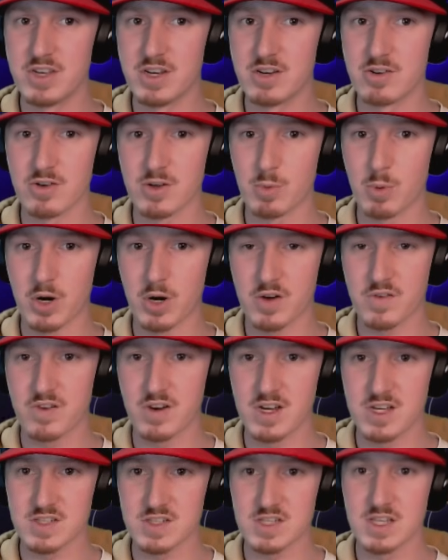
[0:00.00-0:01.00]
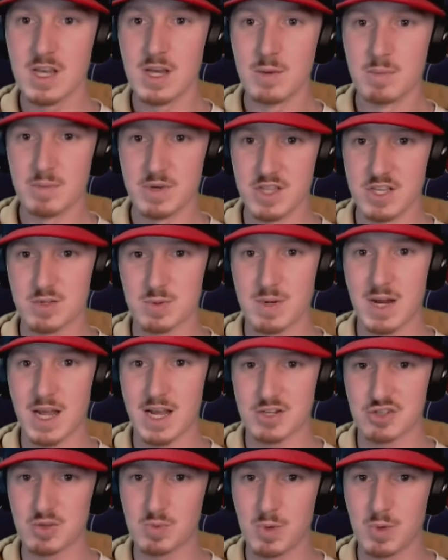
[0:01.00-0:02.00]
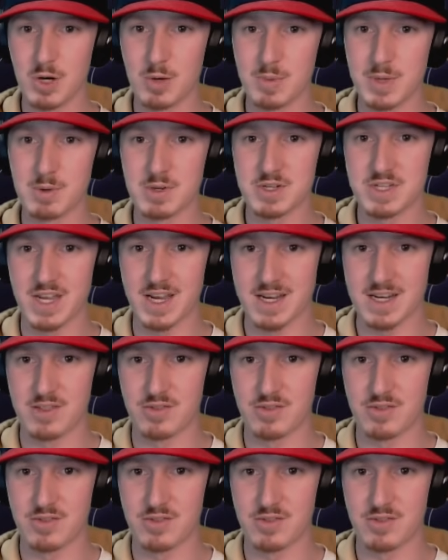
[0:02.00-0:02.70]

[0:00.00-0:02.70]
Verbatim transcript: Didn't really work for us, but this one actually will be. We're taking it